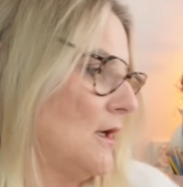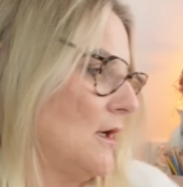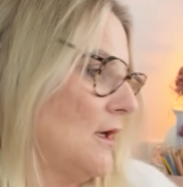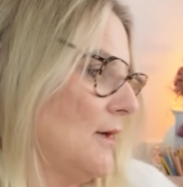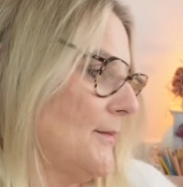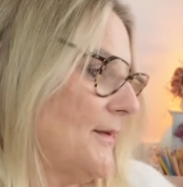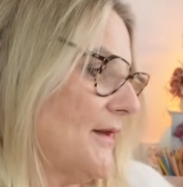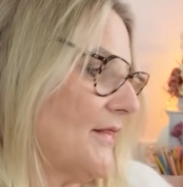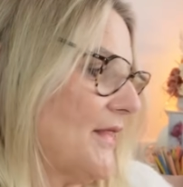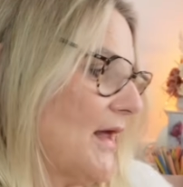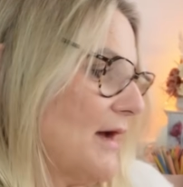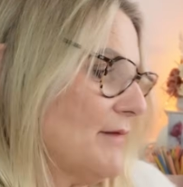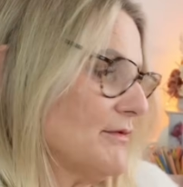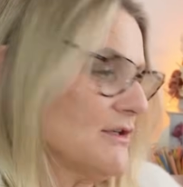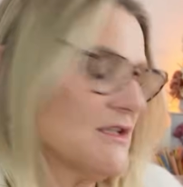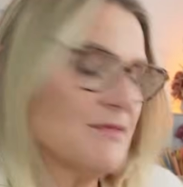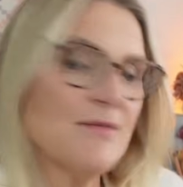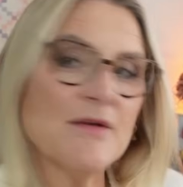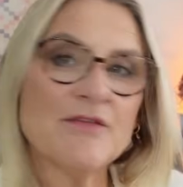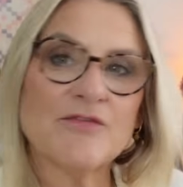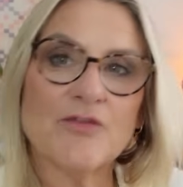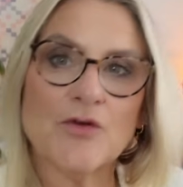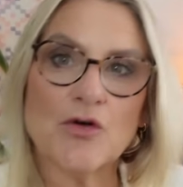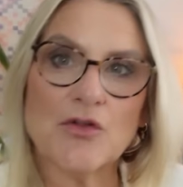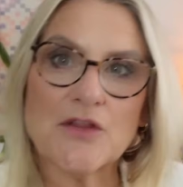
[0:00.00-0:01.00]
But that was
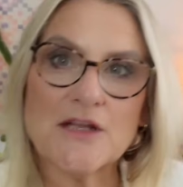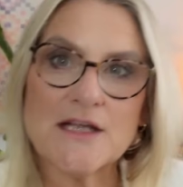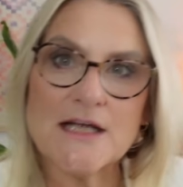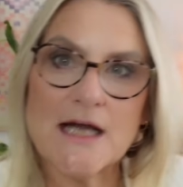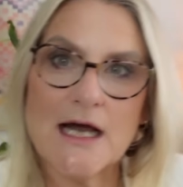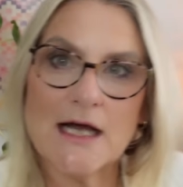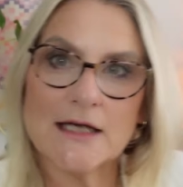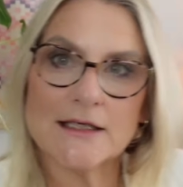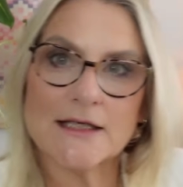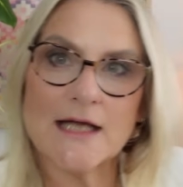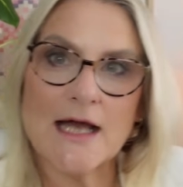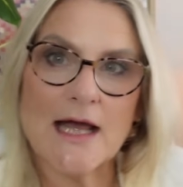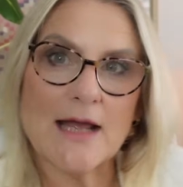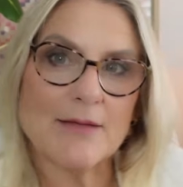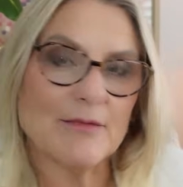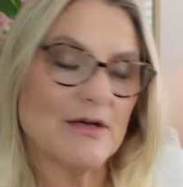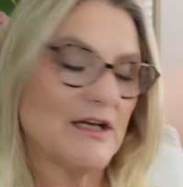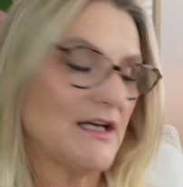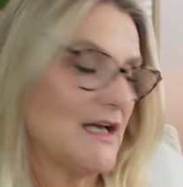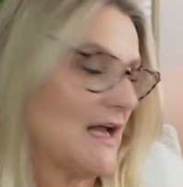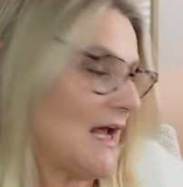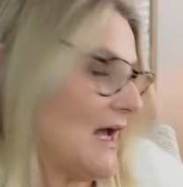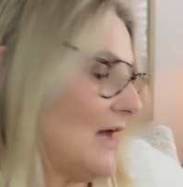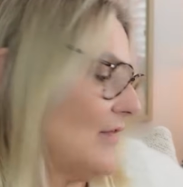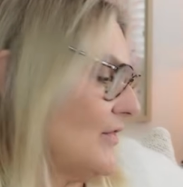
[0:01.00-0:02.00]
before the yarn came,
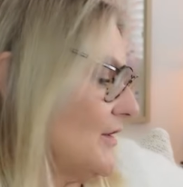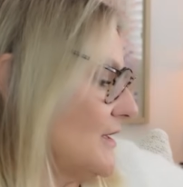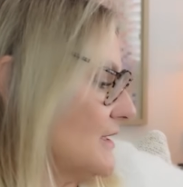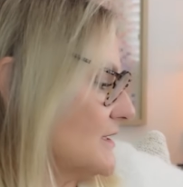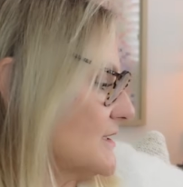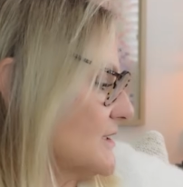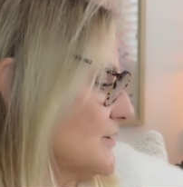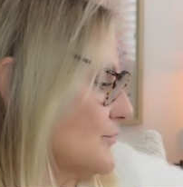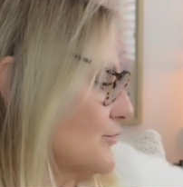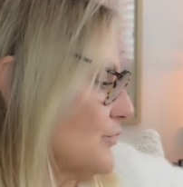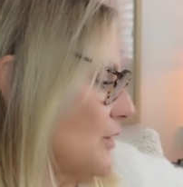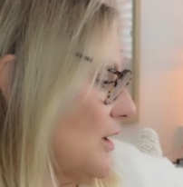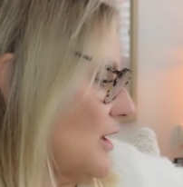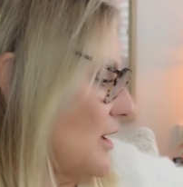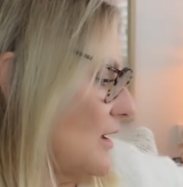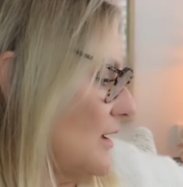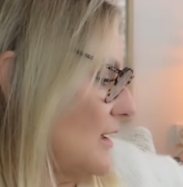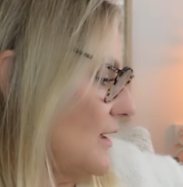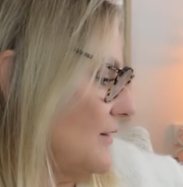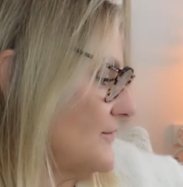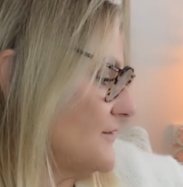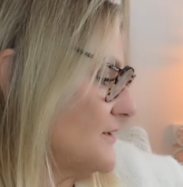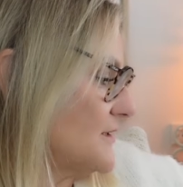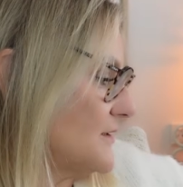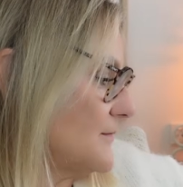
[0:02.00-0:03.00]
and now that it's
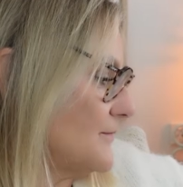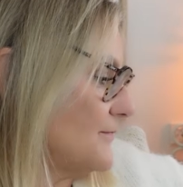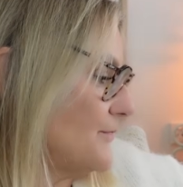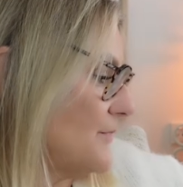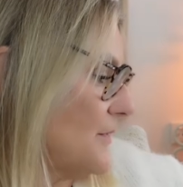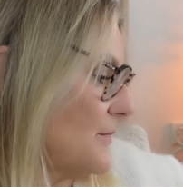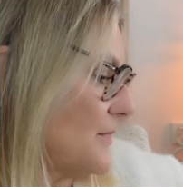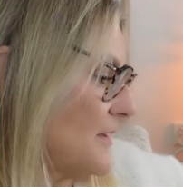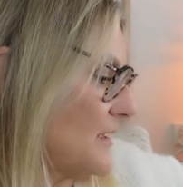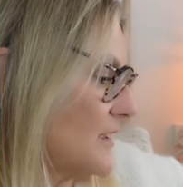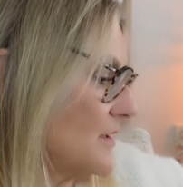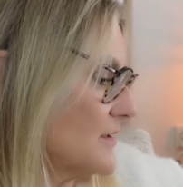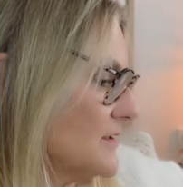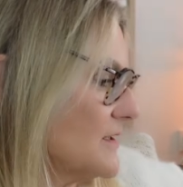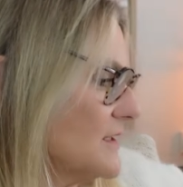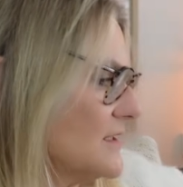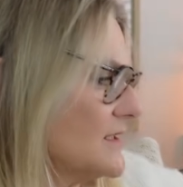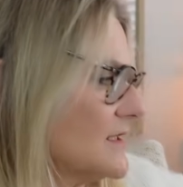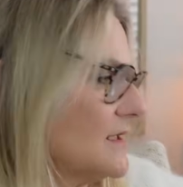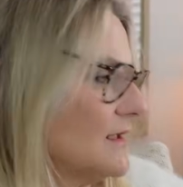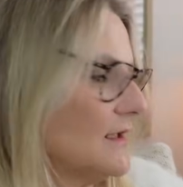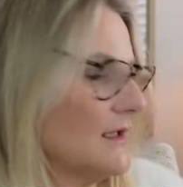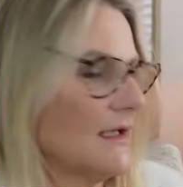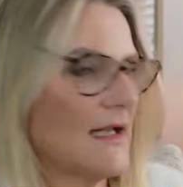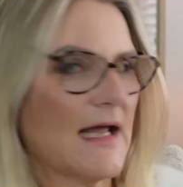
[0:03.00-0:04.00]
arrived, because
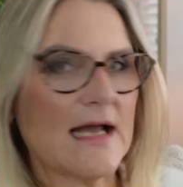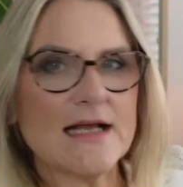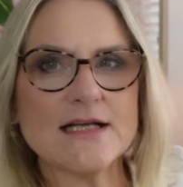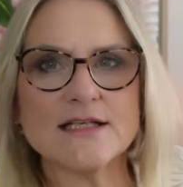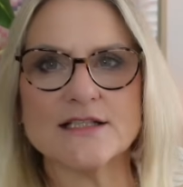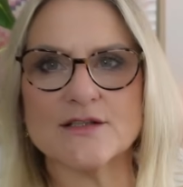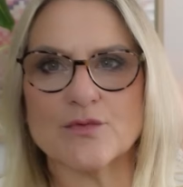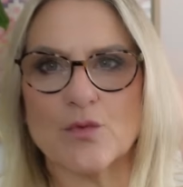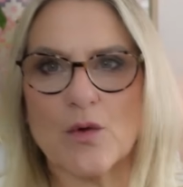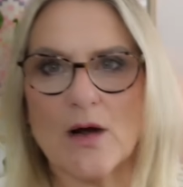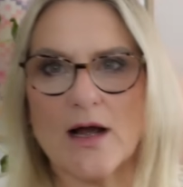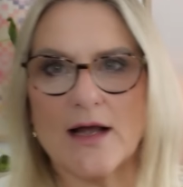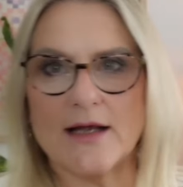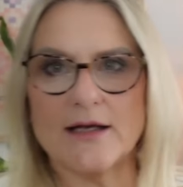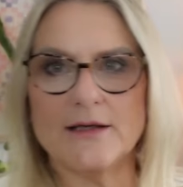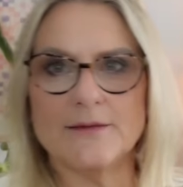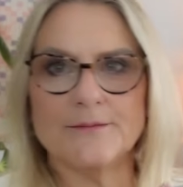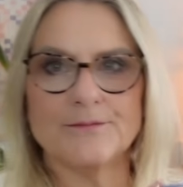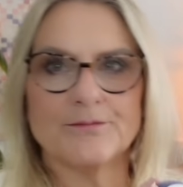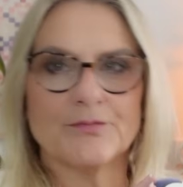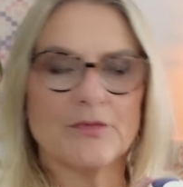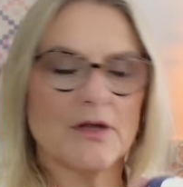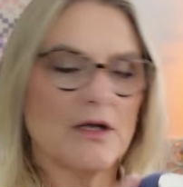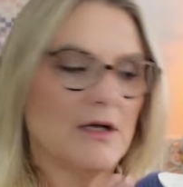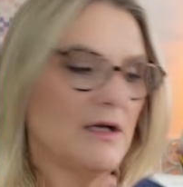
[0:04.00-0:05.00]
it's a lace weight,
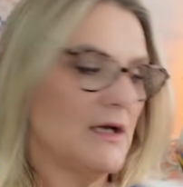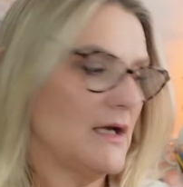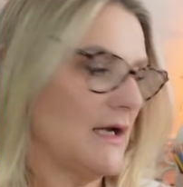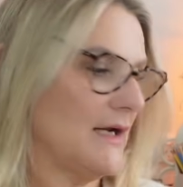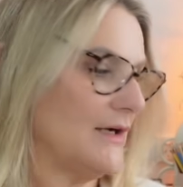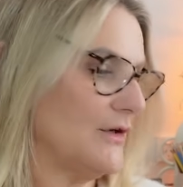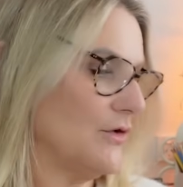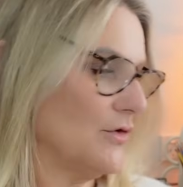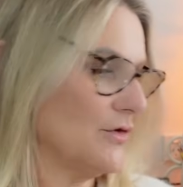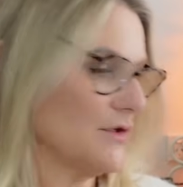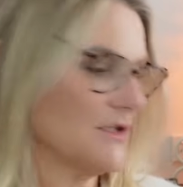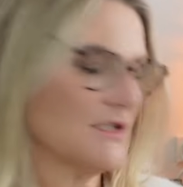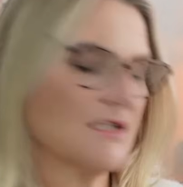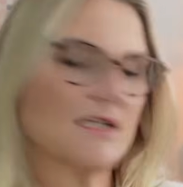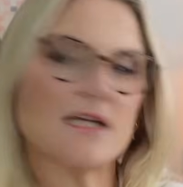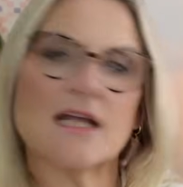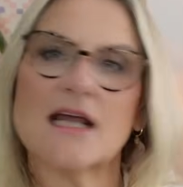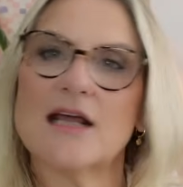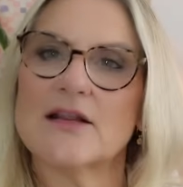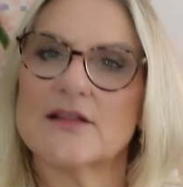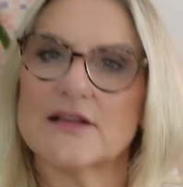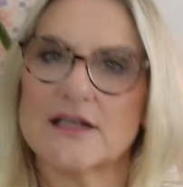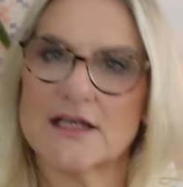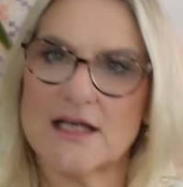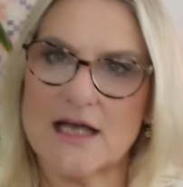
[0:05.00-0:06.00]
in order to
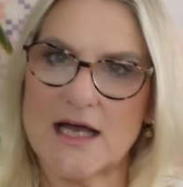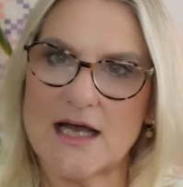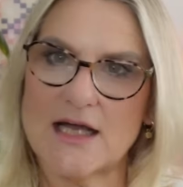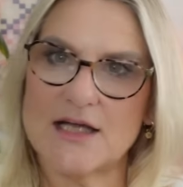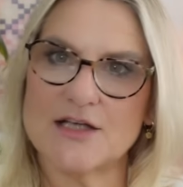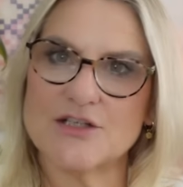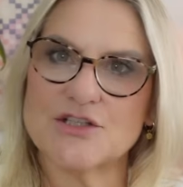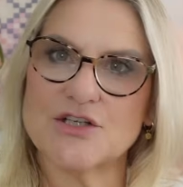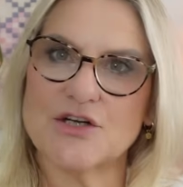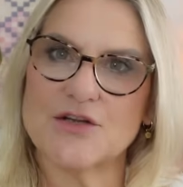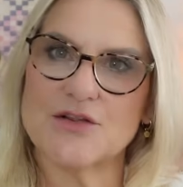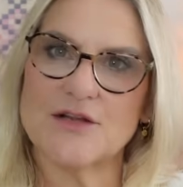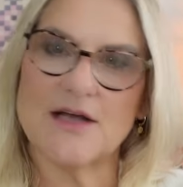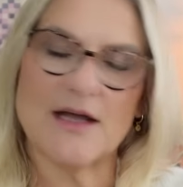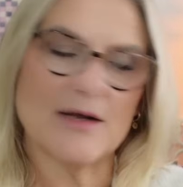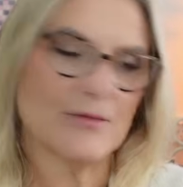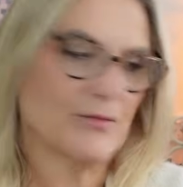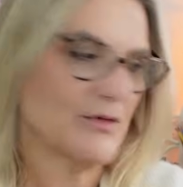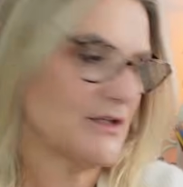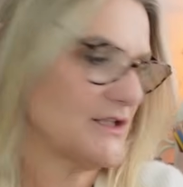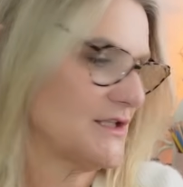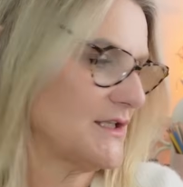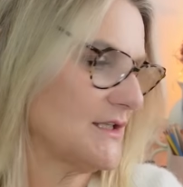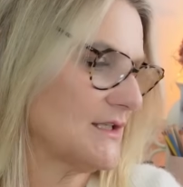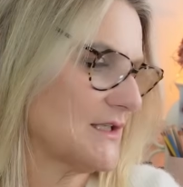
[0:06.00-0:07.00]
get the gauge on that,
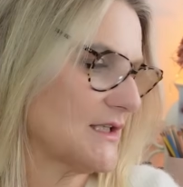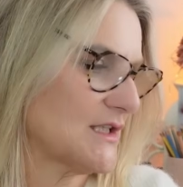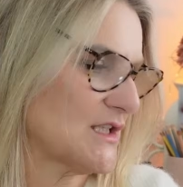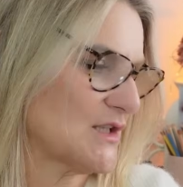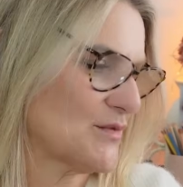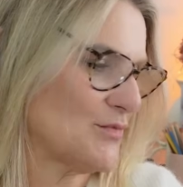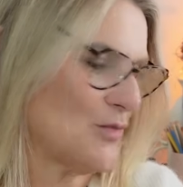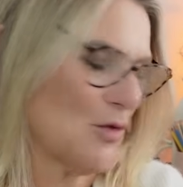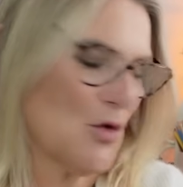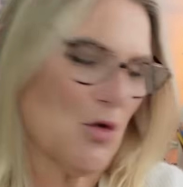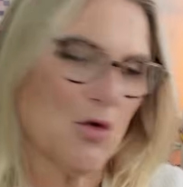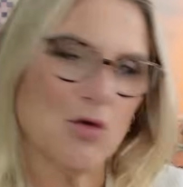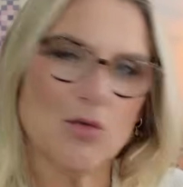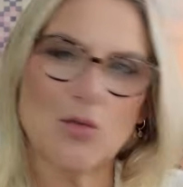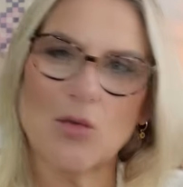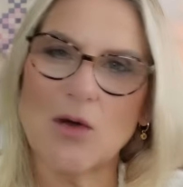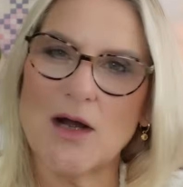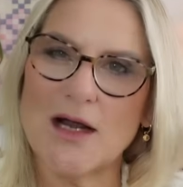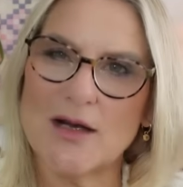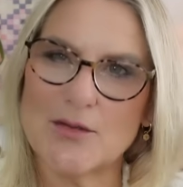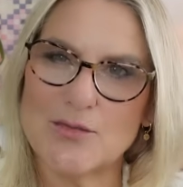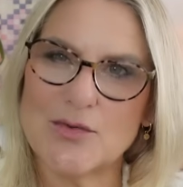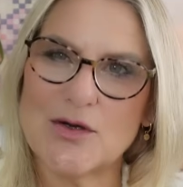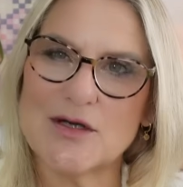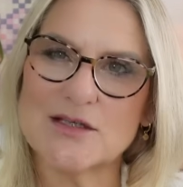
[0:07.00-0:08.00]
which is a sport
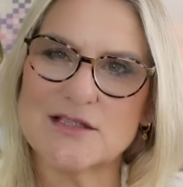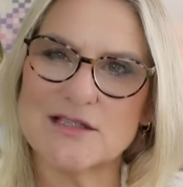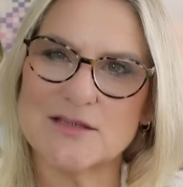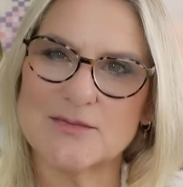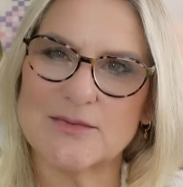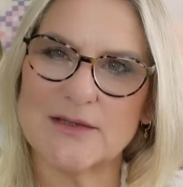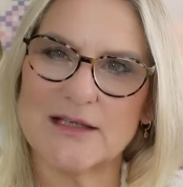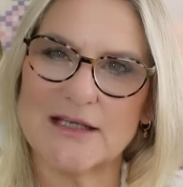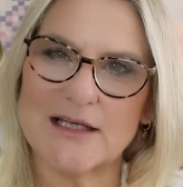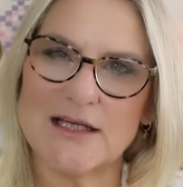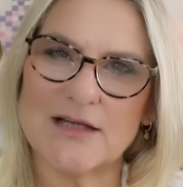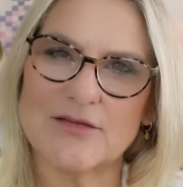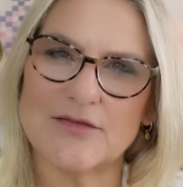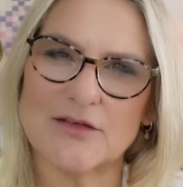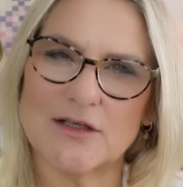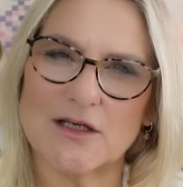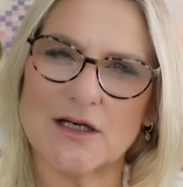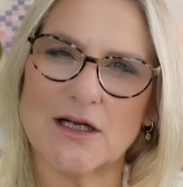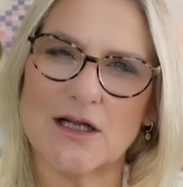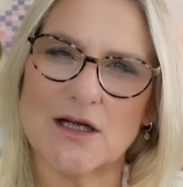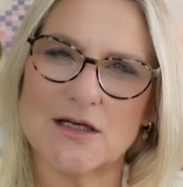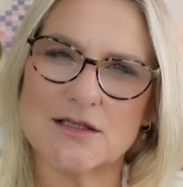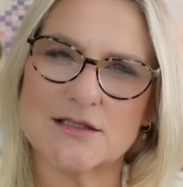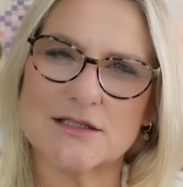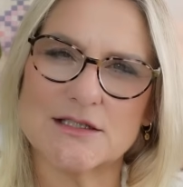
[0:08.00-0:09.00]
weight, possibly even
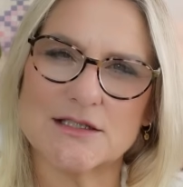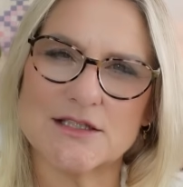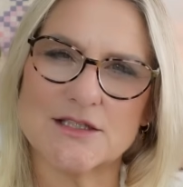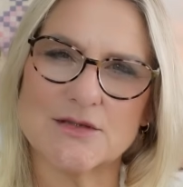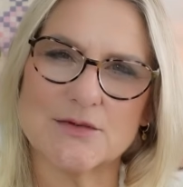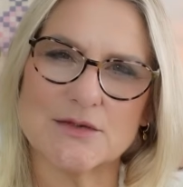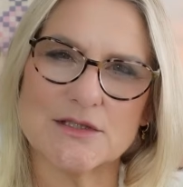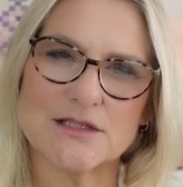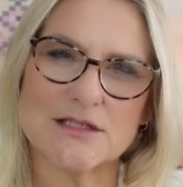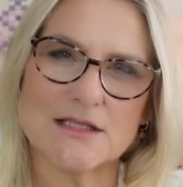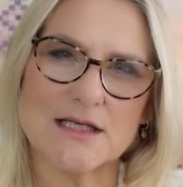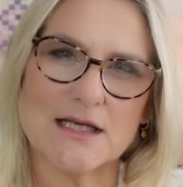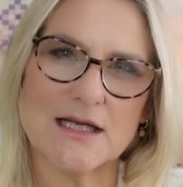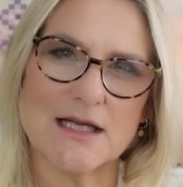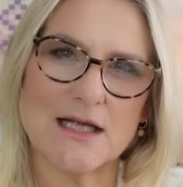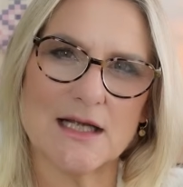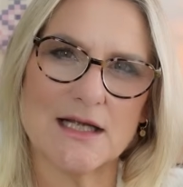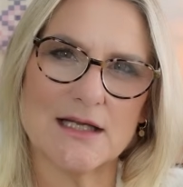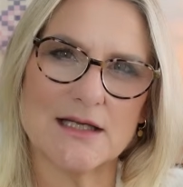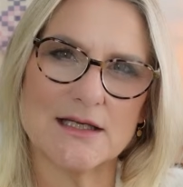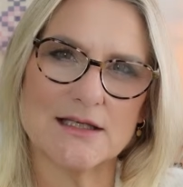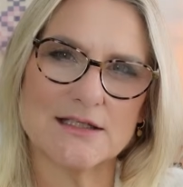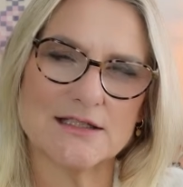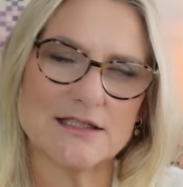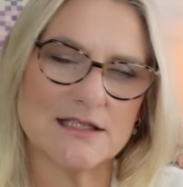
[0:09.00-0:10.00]
closer to a
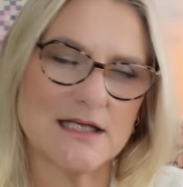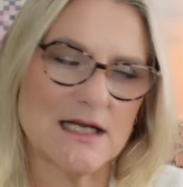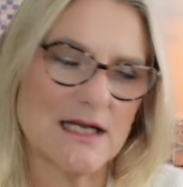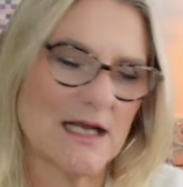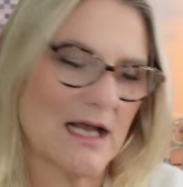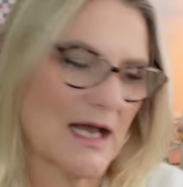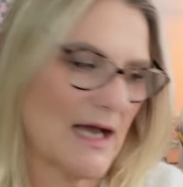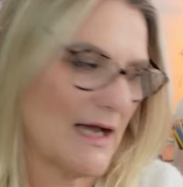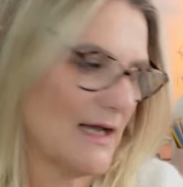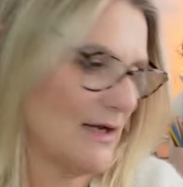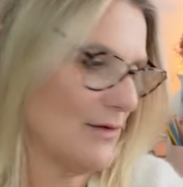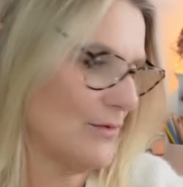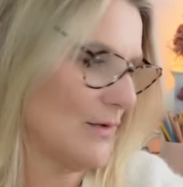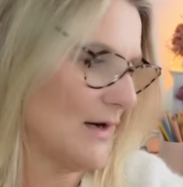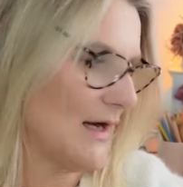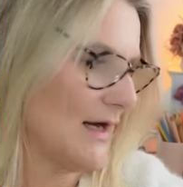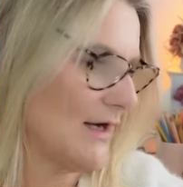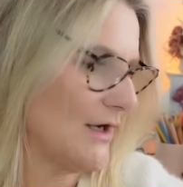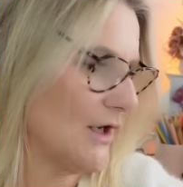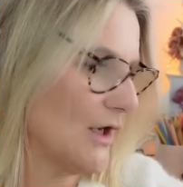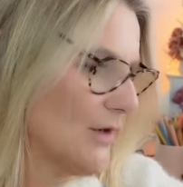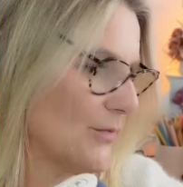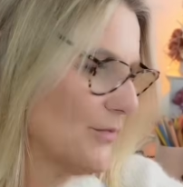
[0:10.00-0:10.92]
DK weight, I